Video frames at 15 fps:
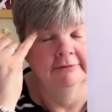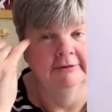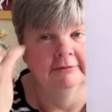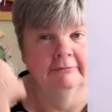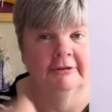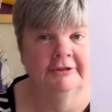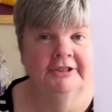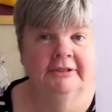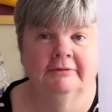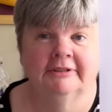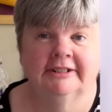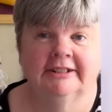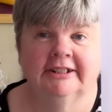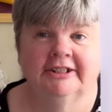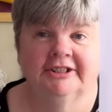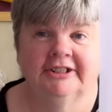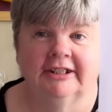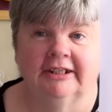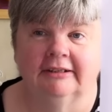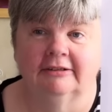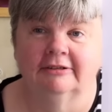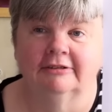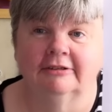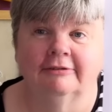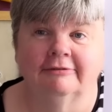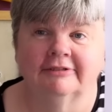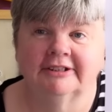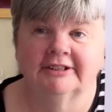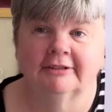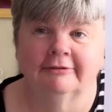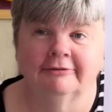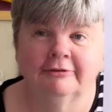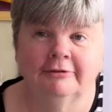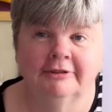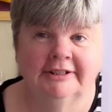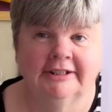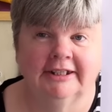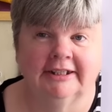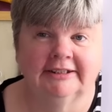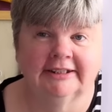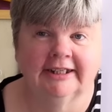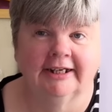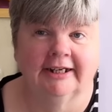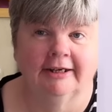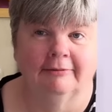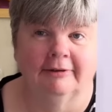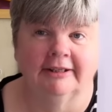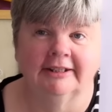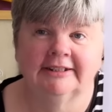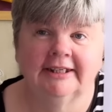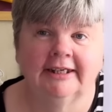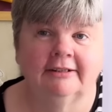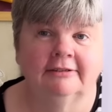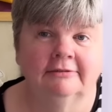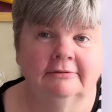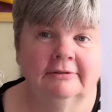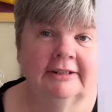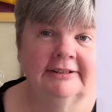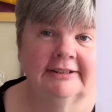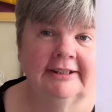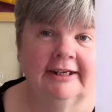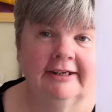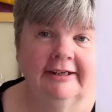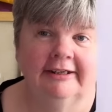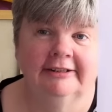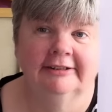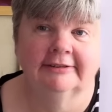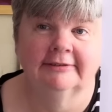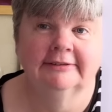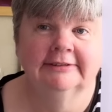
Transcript: What she was stitching, it looked lovely. So of course I had to get it when the sale started.